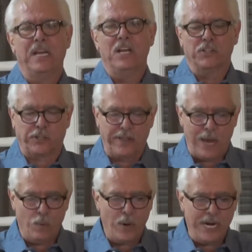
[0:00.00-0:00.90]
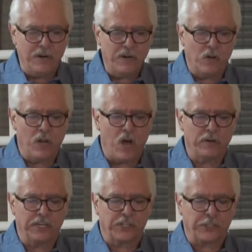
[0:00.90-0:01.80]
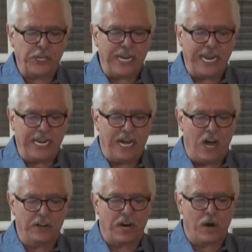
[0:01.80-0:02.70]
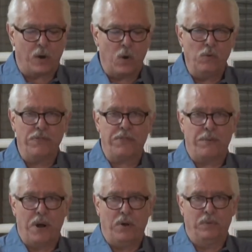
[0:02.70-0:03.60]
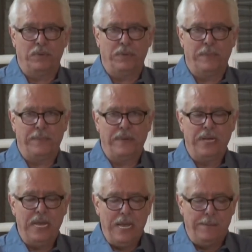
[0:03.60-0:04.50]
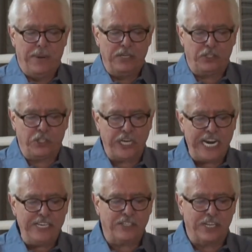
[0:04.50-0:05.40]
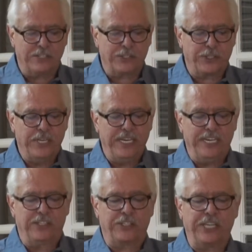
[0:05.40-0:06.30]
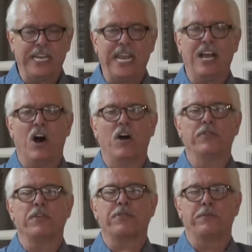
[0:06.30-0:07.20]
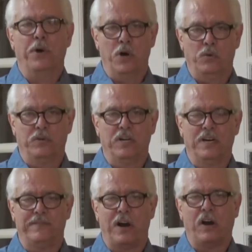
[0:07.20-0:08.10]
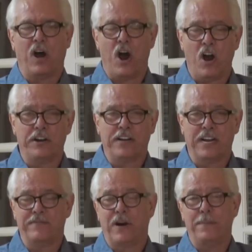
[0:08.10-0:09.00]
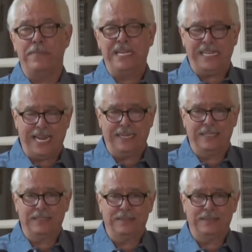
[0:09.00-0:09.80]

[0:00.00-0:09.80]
so that we are no longer sitting on our own throne, but Jesus is sitting on the throne of our heart and of our being.